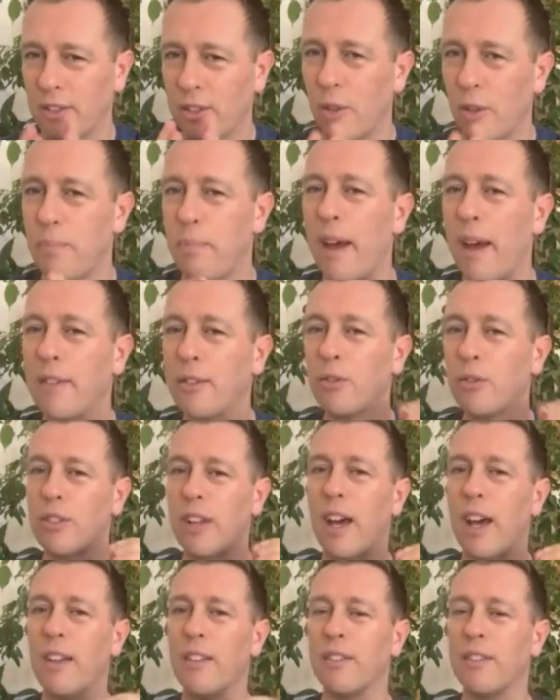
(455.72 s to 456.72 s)
So basil
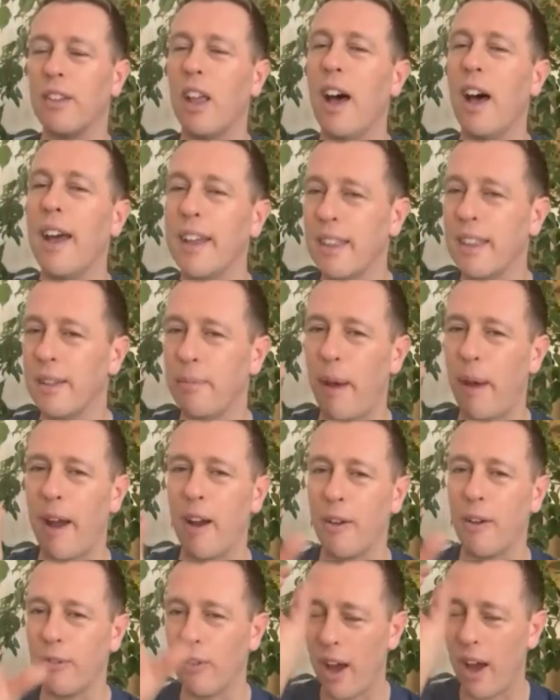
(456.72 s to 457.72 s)
does, like the
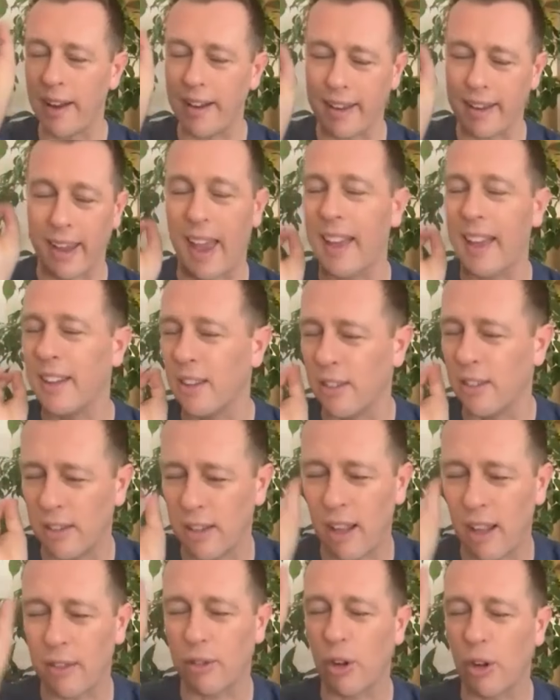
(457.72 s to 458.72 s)
power of lightning and
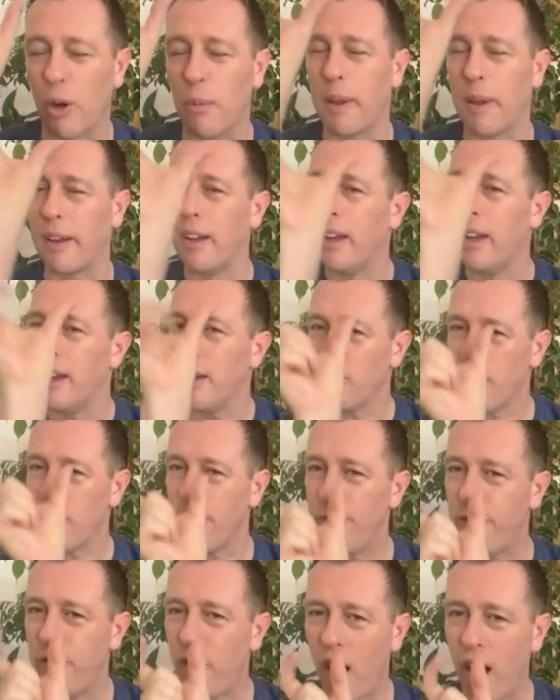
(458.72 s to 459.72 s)
that scorpion,
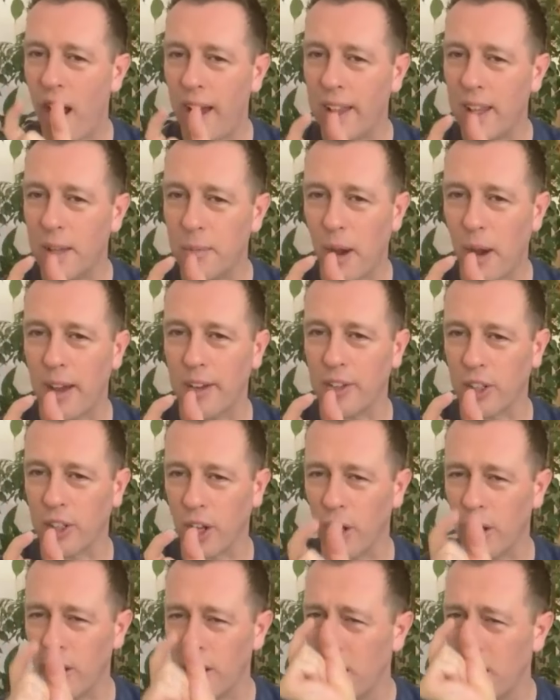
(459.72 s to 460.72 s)
refine the mind to
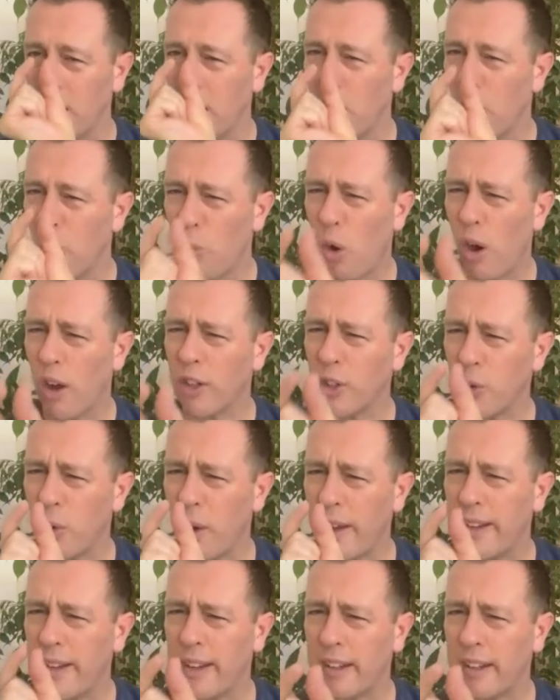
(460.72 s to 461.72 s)
go, what do
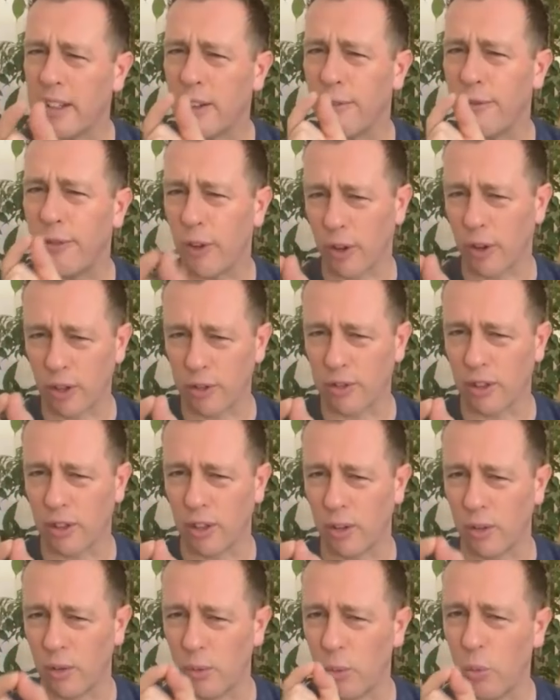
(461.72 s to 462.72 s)
I need to focus
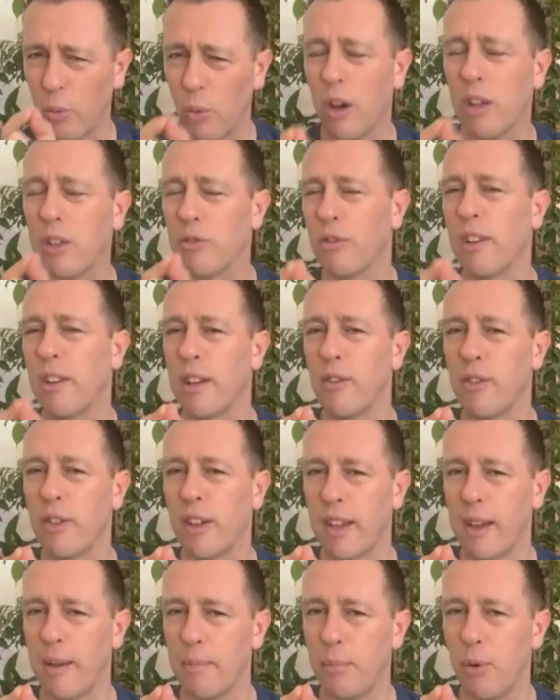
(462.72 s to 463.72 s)
on? What's really,
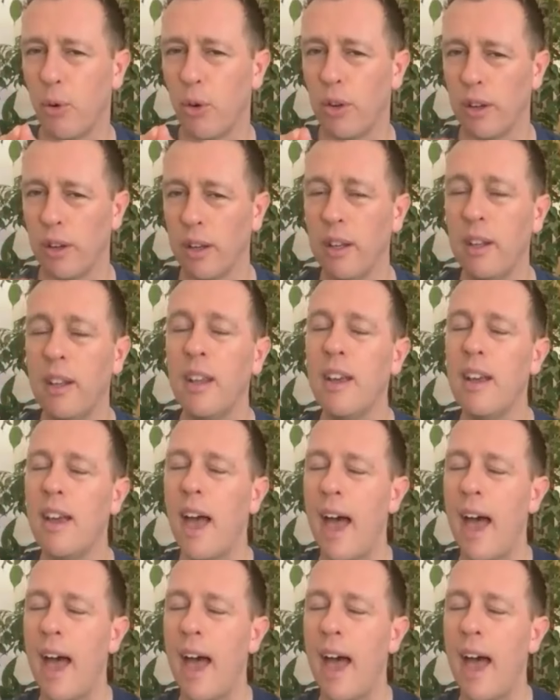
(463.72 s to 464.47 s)
really important?